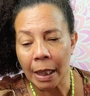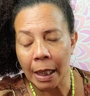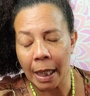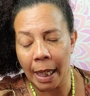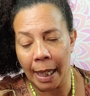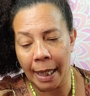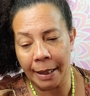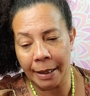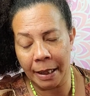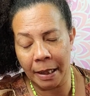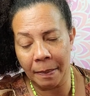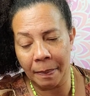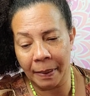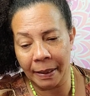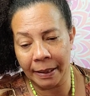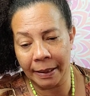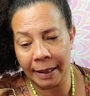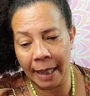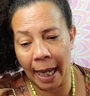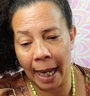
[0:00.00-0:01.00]
and deep
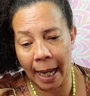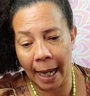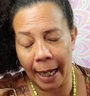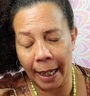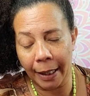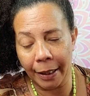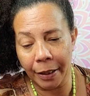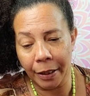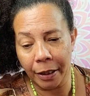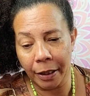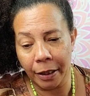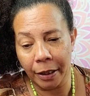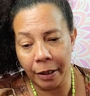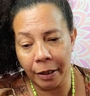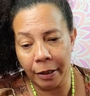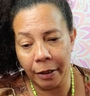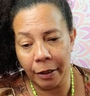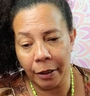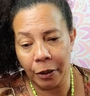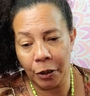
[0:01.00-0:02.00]
inside,
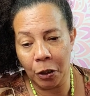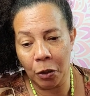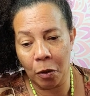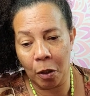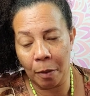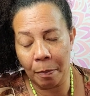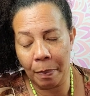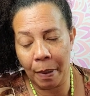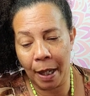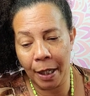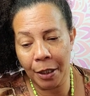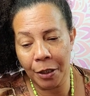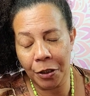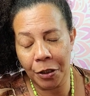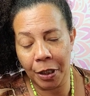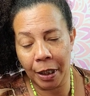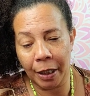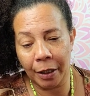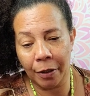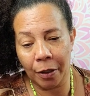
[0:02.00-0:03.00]
you are
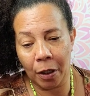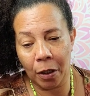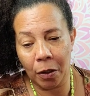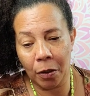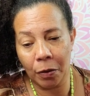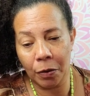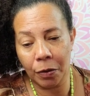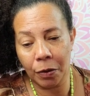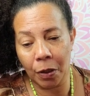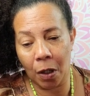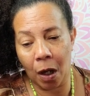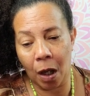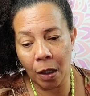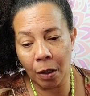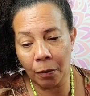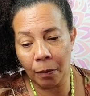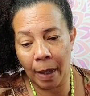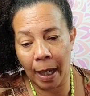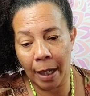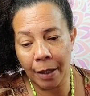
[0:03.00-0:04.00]
punishing those all
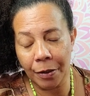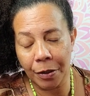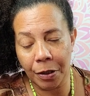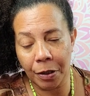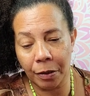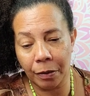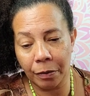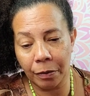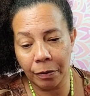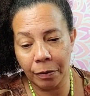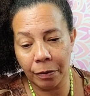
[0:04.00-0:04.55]
around you.